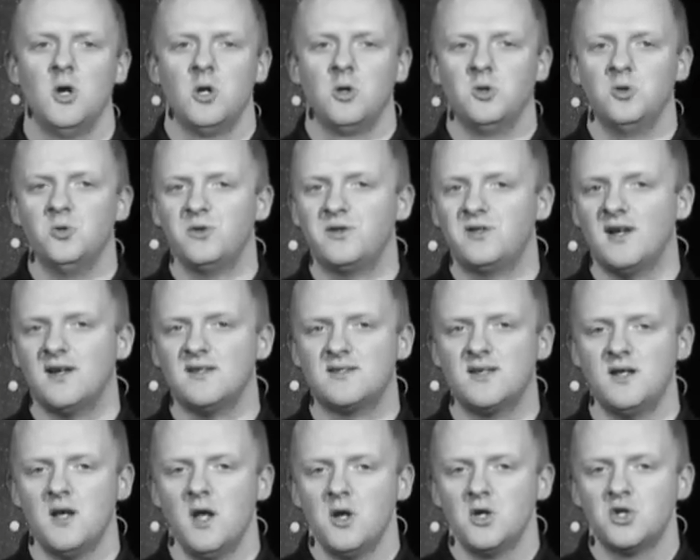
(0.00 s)
Luke
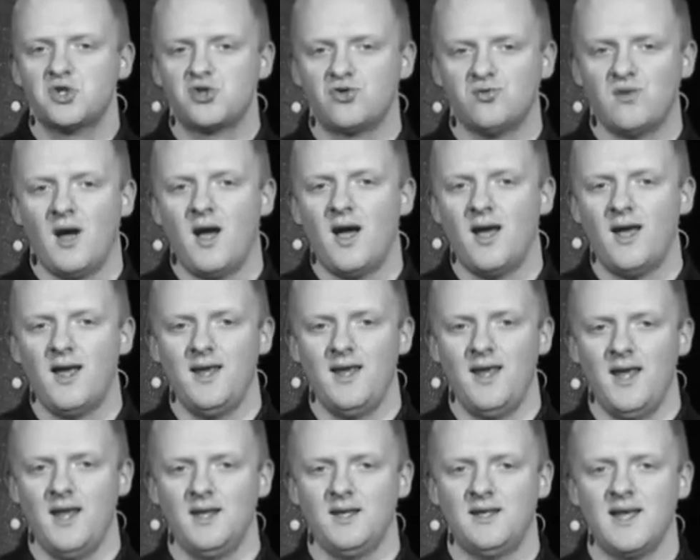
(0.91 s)
doesn't try
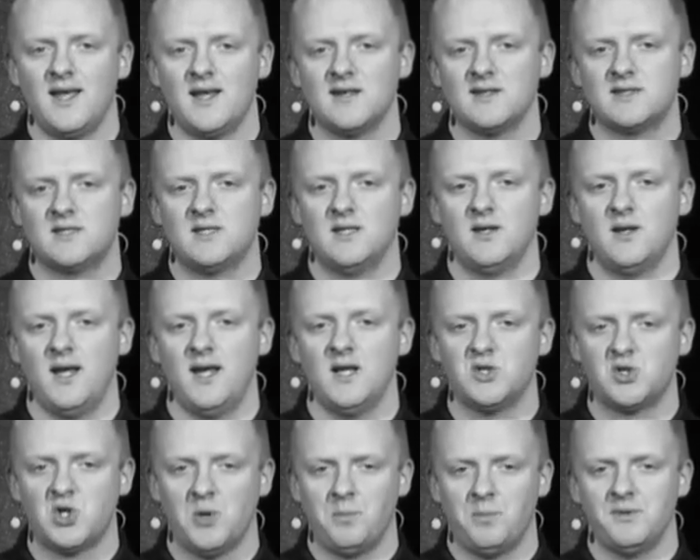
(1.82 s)
and get us to
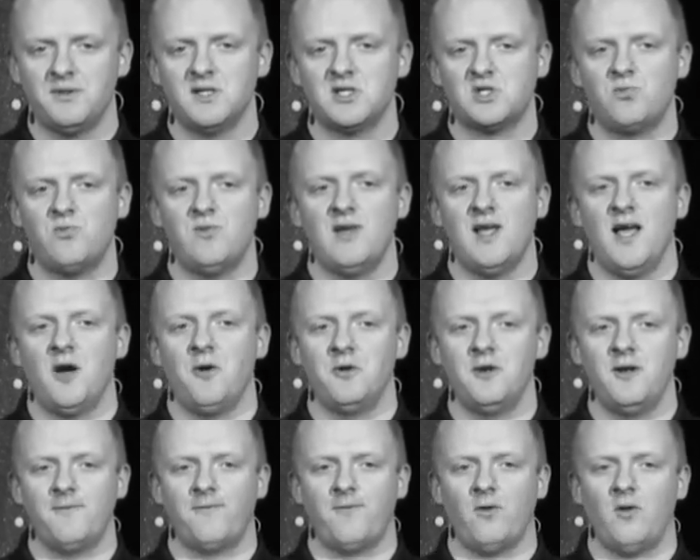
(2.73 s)
interpret this
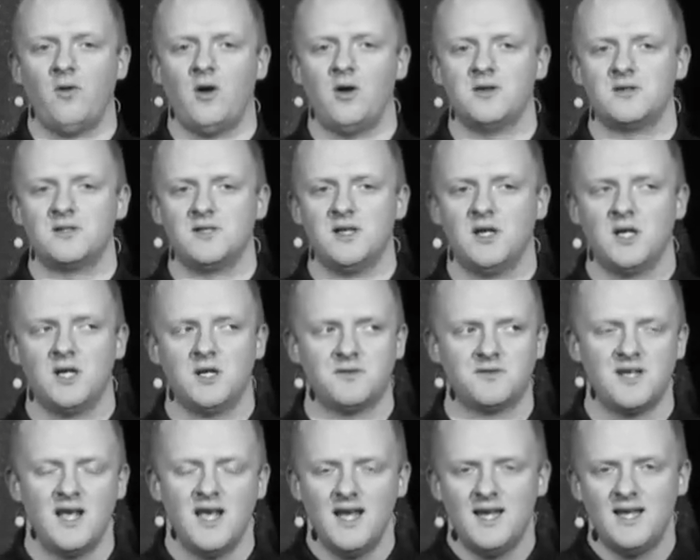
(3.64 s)
reality for ourselves.